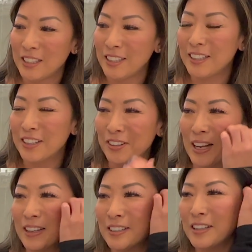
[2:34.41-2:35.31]

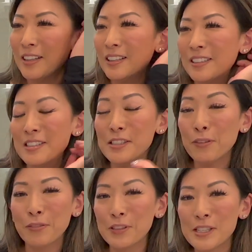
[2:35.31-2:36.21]
This is the
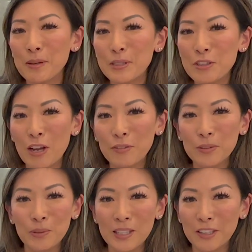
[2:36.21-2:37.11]
first time we traveled
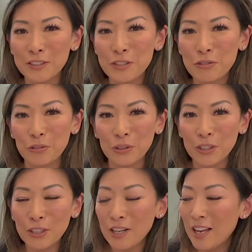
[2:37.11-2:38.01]
without a
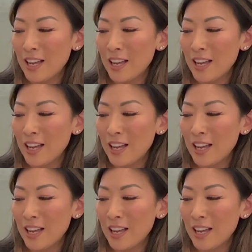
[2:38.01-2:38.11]
stroller,